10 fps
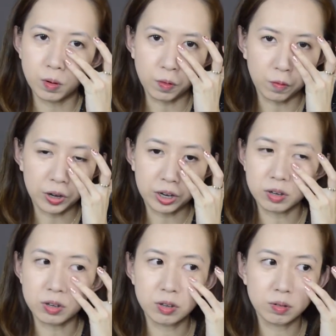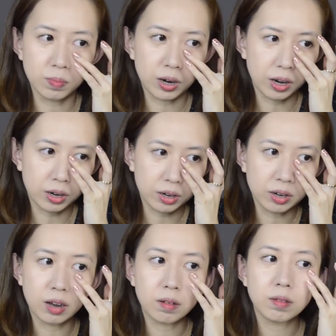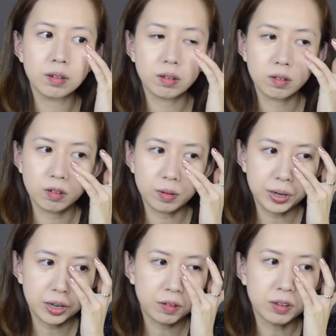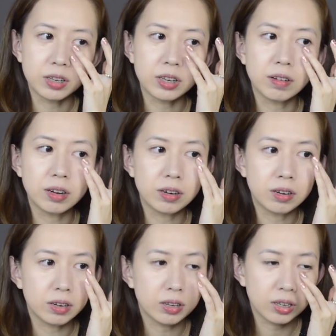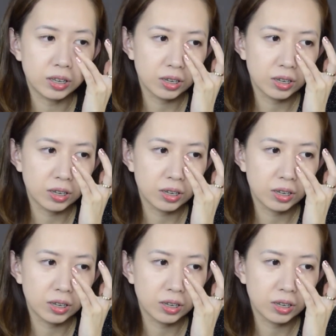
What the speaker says: of your fingers to blend out creamy concealers